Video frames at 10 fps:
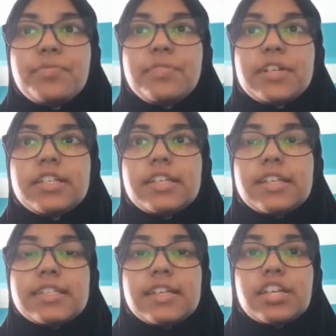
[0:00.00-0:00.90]
further
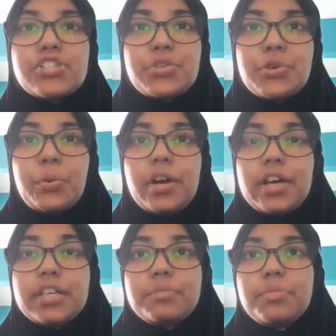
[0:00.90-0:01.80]
testing is
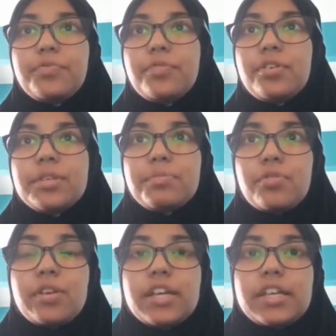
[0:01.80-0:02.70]
required before the
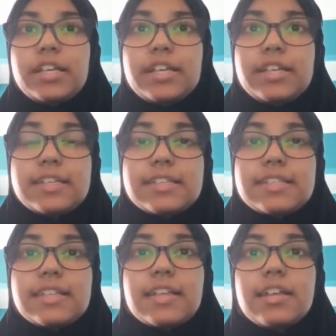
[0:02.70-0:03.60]
product
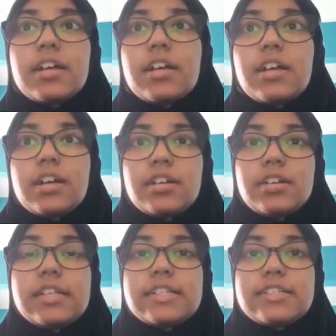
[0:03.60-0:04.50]
is
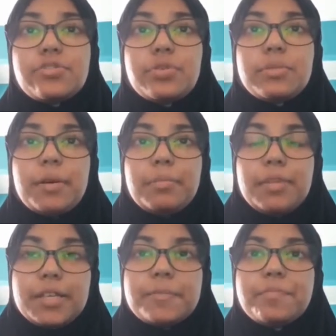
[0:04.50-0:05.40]
released to the
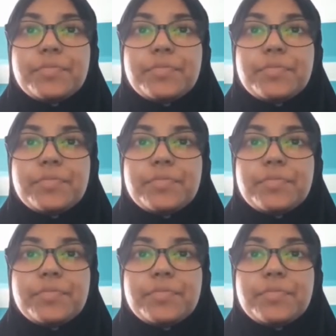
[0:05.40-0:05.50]
public.